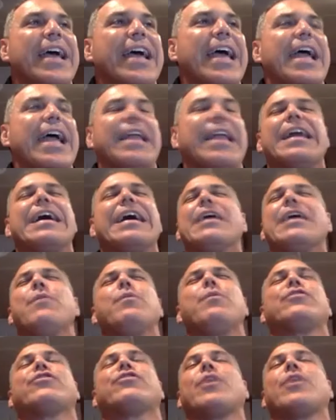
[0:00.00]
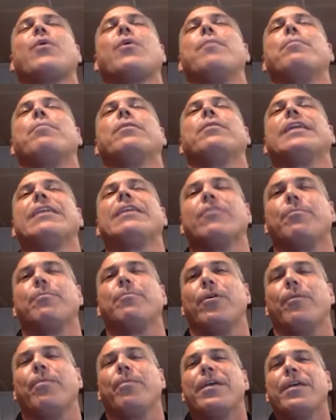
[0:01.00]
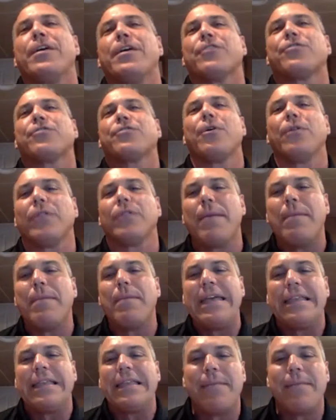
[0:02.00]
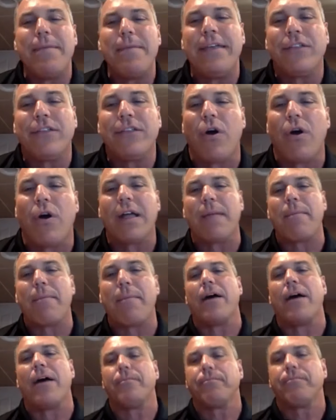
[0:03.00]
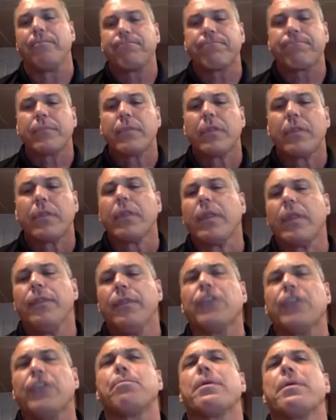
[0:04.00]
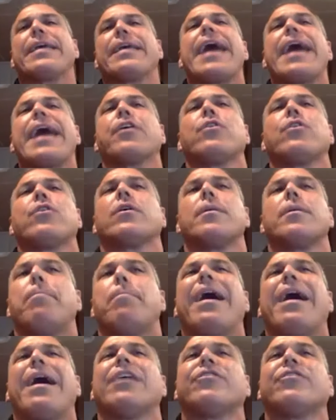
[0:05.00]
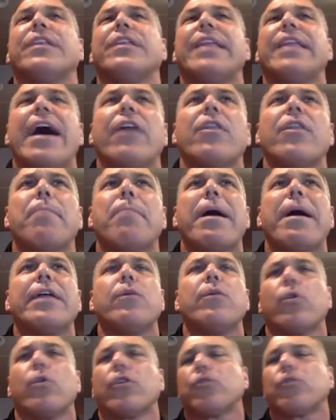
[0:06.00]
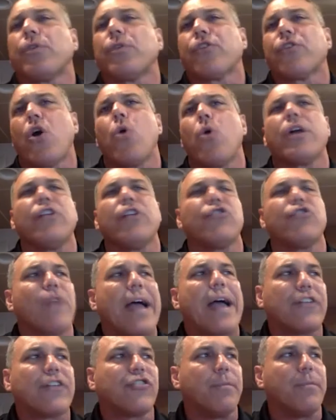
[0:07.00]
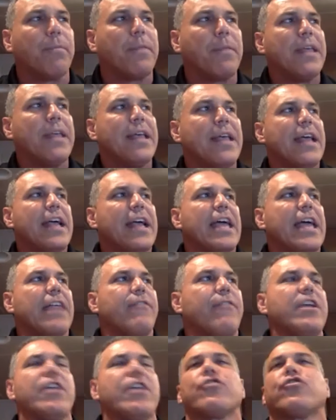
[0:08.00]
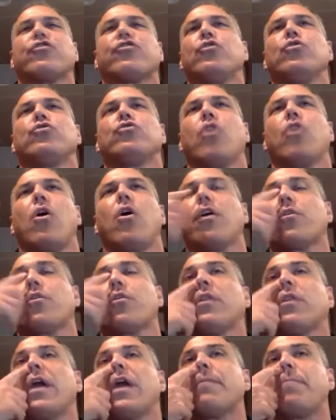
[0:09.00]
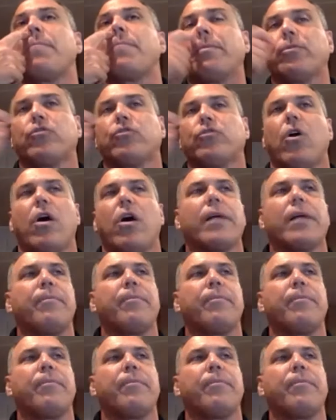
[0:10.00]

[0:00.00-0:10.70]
And it was so unbelievable. So let me let me talk about this mechanical composite and how the body works with co-contraction. And if you hear Stu talk, or a lot of people talk,